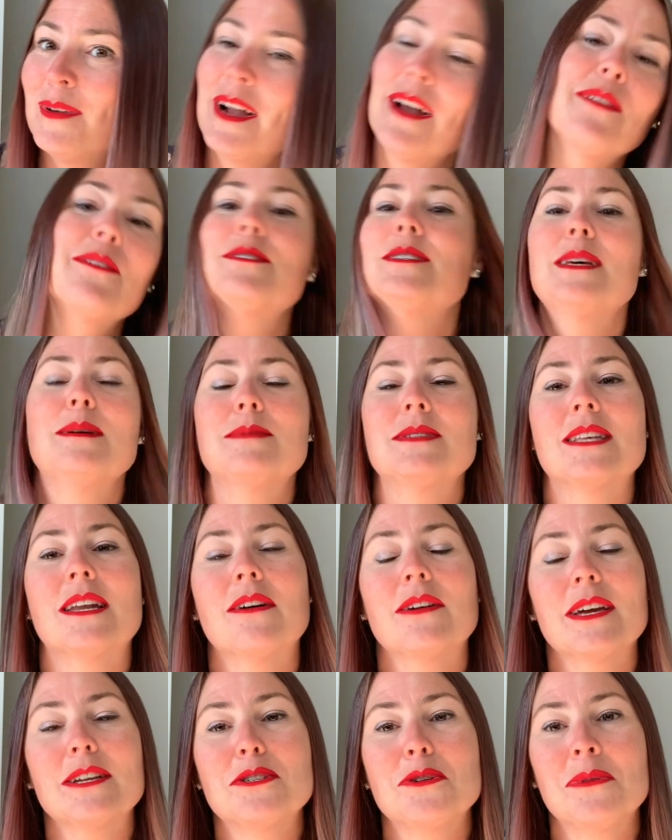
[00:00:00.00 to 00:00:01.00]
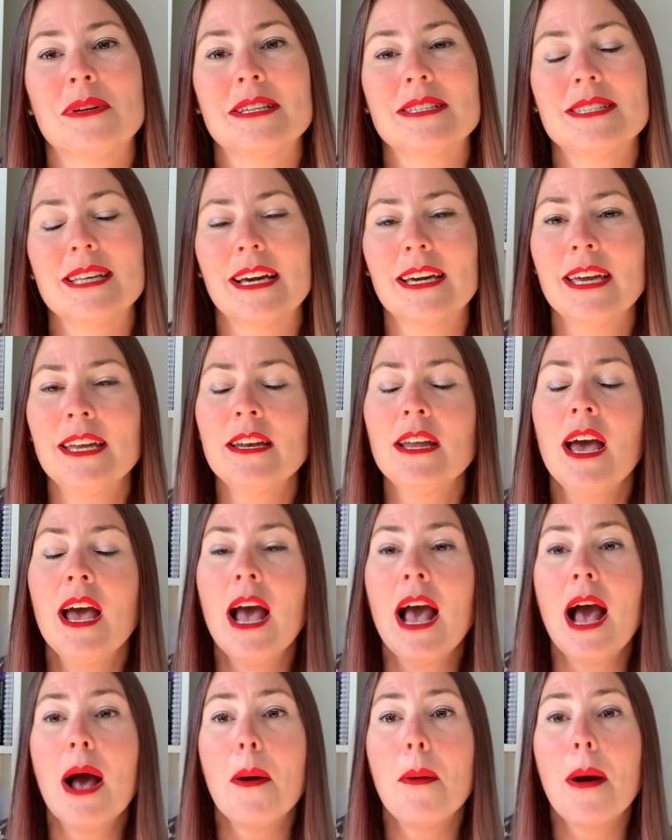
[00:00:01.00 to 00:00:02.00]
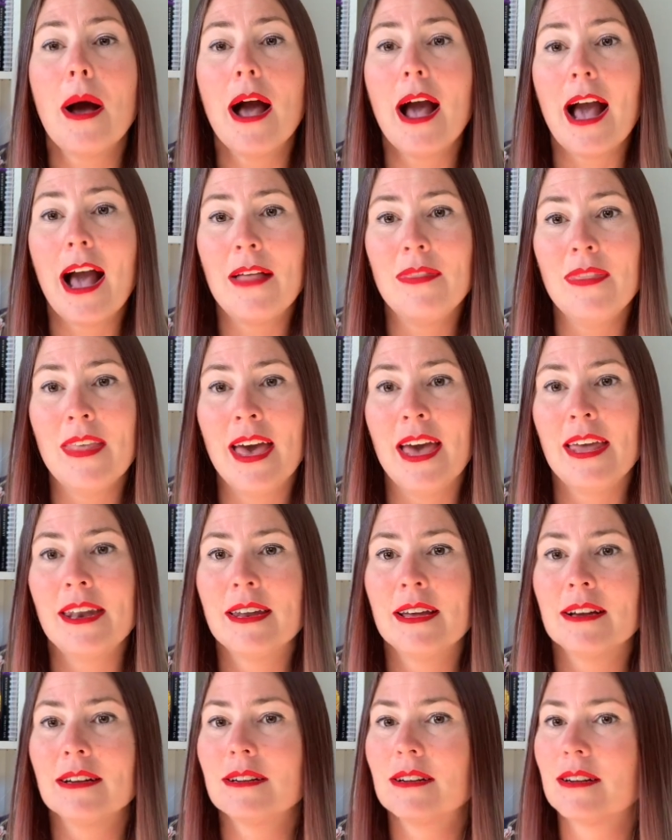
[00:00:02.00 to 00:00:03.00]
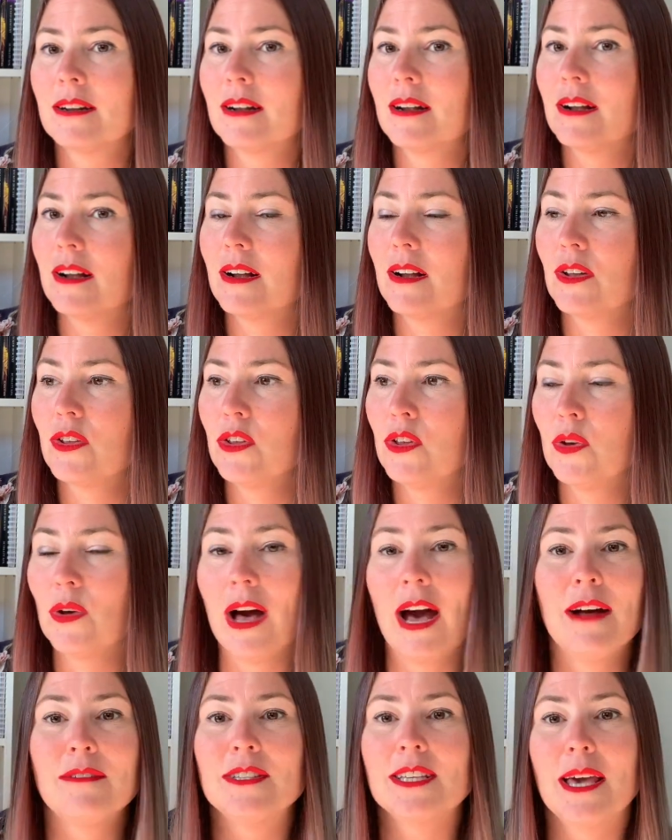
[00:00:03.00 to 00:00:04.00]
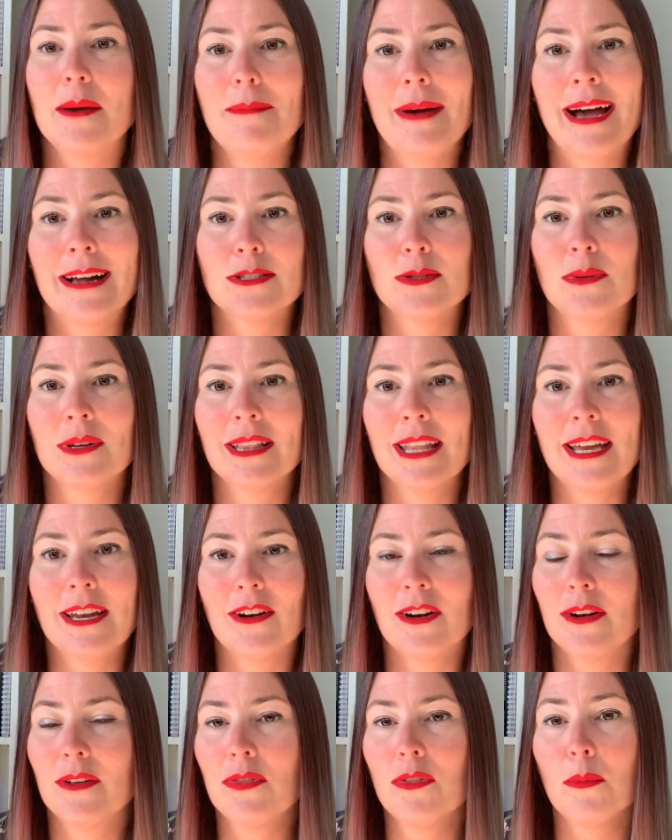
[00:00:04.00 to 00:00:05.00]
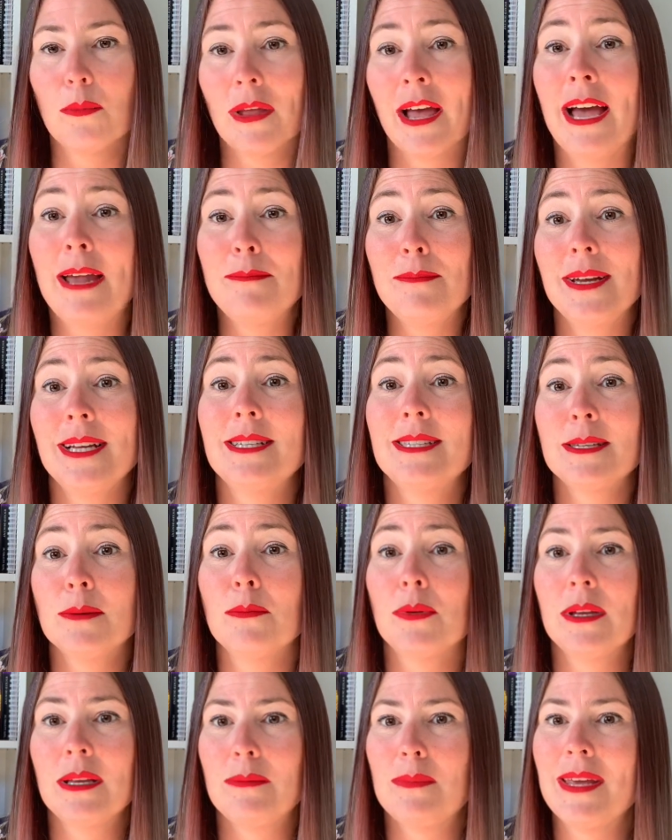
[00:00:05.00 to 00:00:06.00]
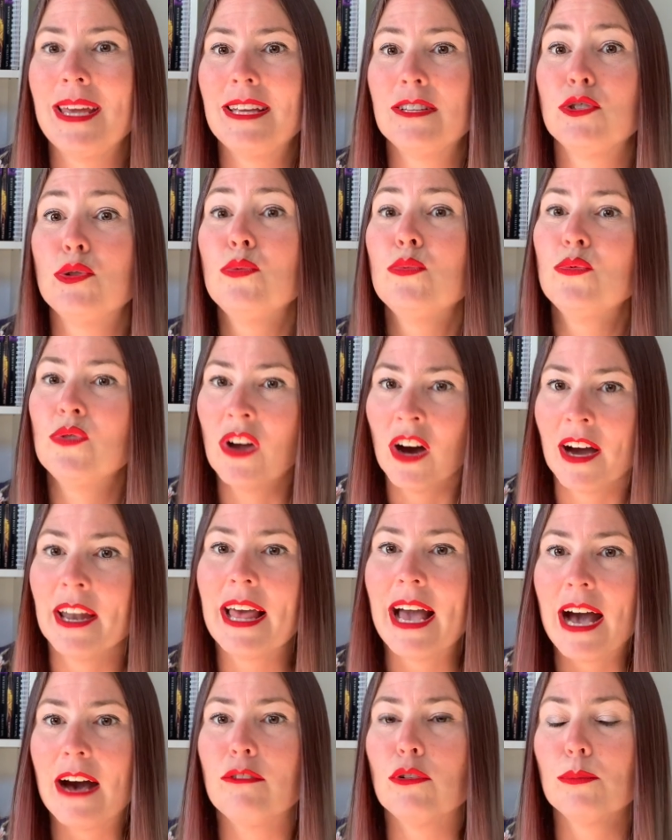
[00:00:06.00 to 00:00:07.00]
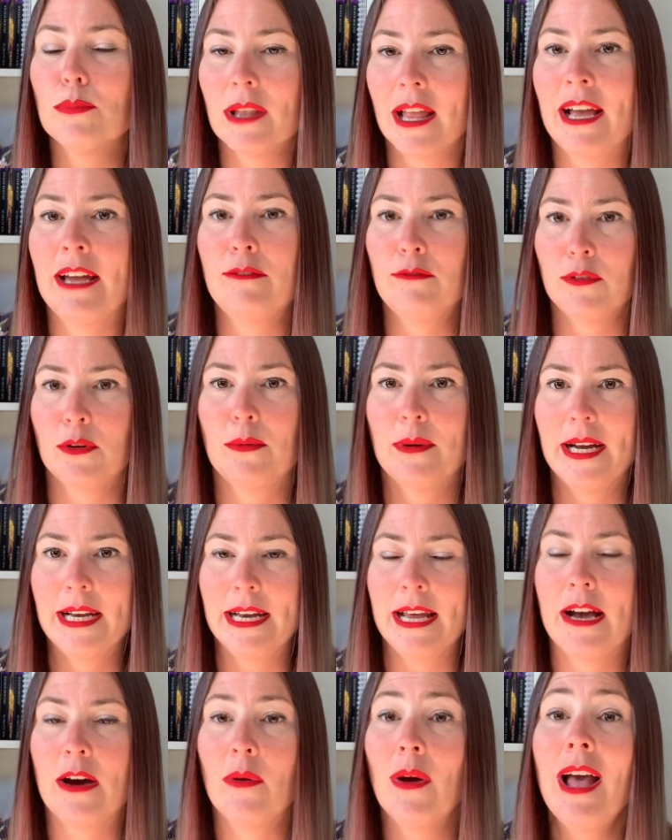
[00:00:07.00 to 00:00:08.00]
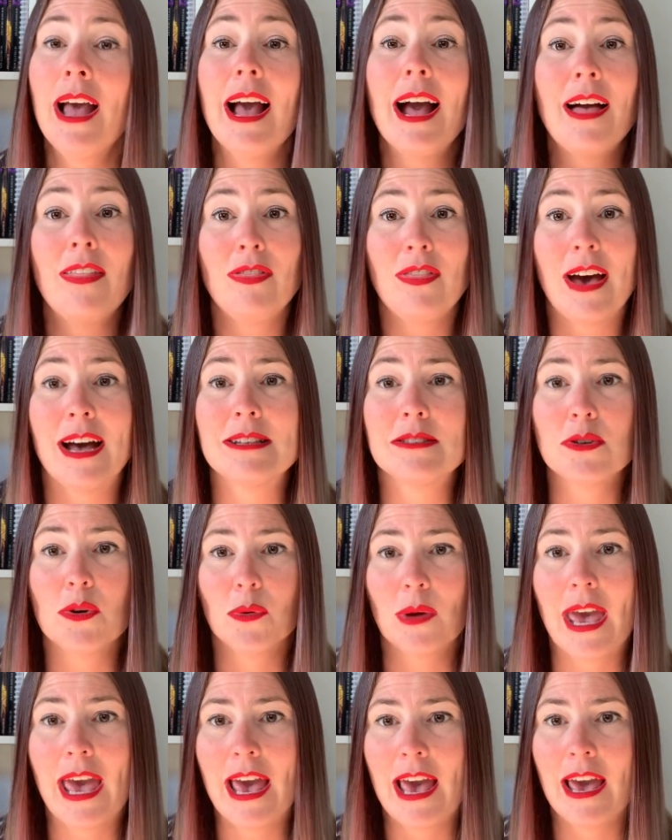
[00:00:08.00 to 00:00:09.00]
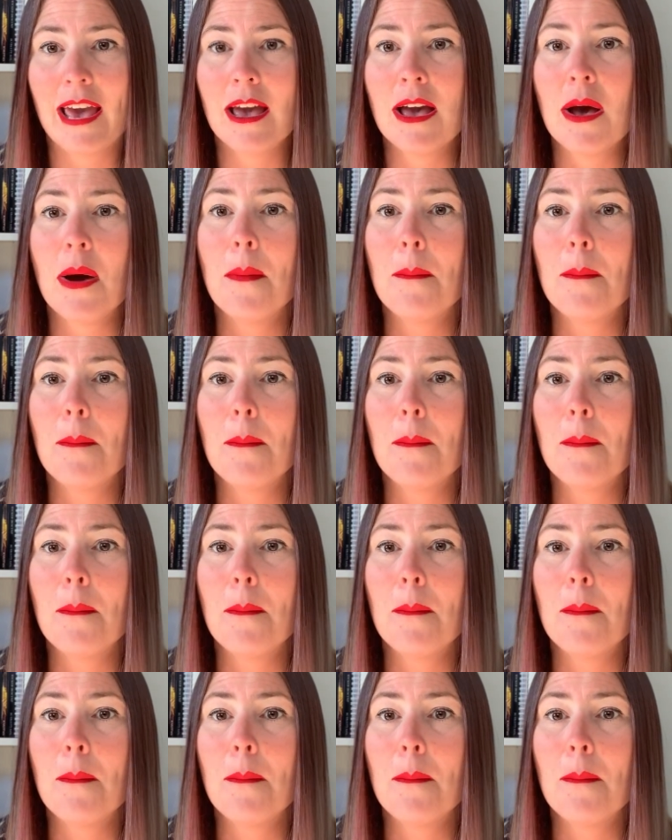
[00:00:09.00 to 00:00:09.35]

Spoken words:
other tips that I'll get to in a second, and then you'll have to get back to it later. The plan may simply be to not have a plan for right now, and that's okay.